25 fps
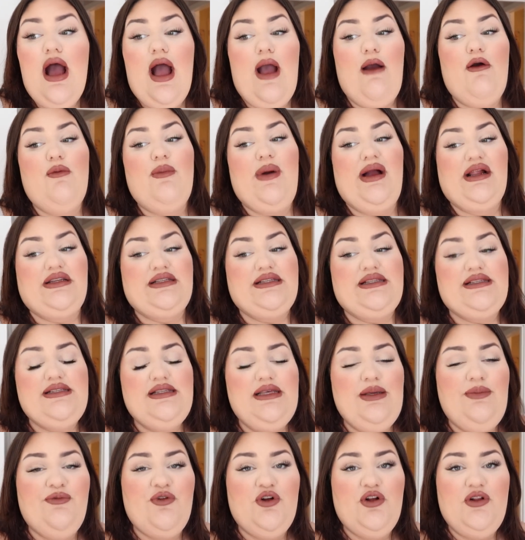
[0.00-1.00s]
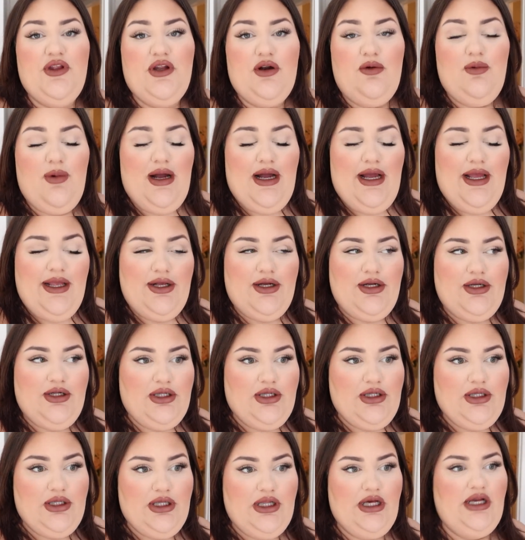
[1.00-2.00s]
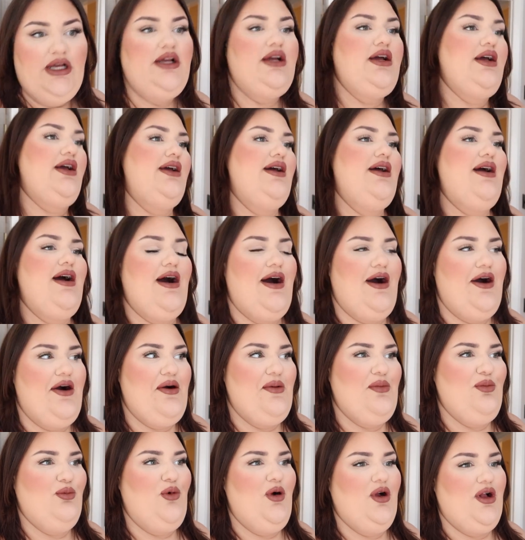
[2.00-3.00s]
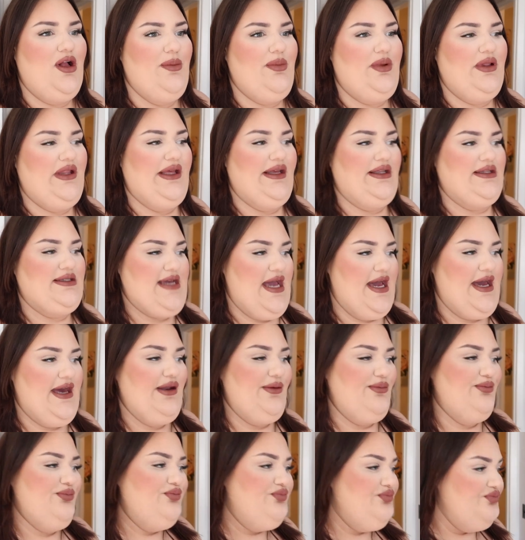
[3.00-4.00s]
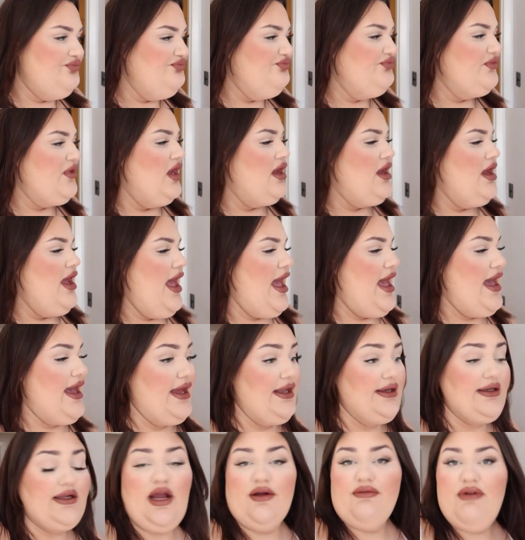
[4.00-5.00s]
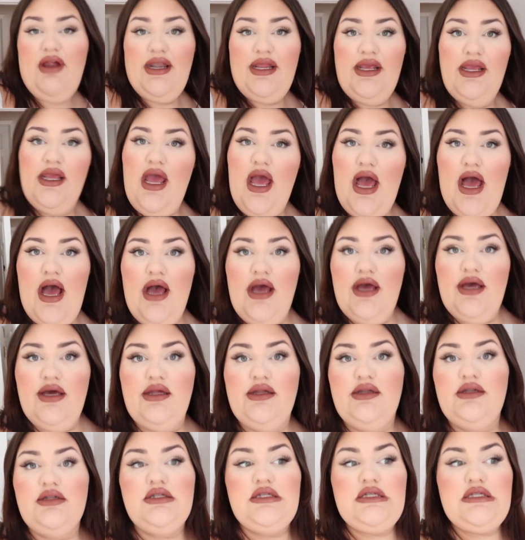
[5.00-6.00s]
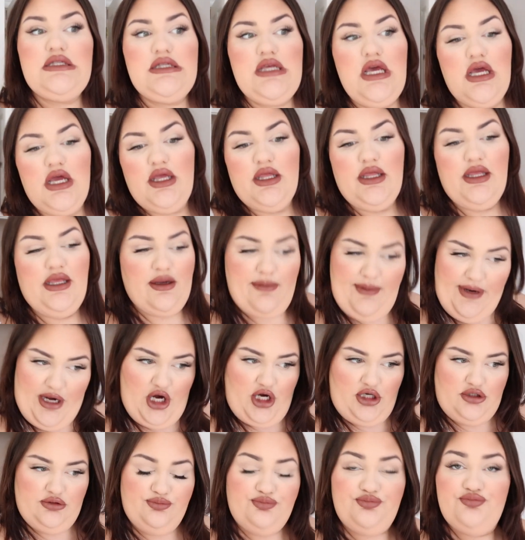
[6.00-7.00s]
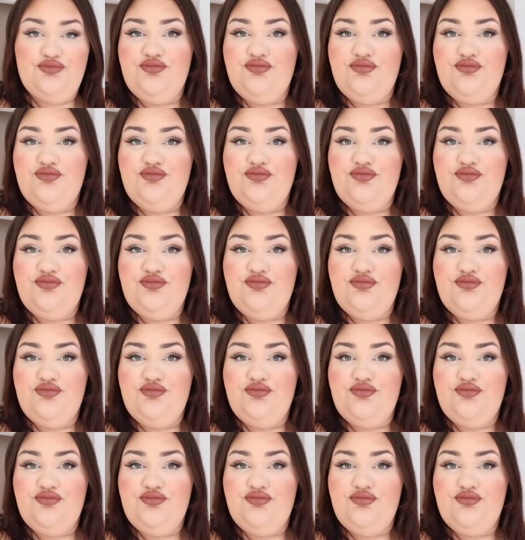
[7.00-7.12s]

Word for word: I went back to sleep for a little while, um, woke up at like 10 and got ready, and here we are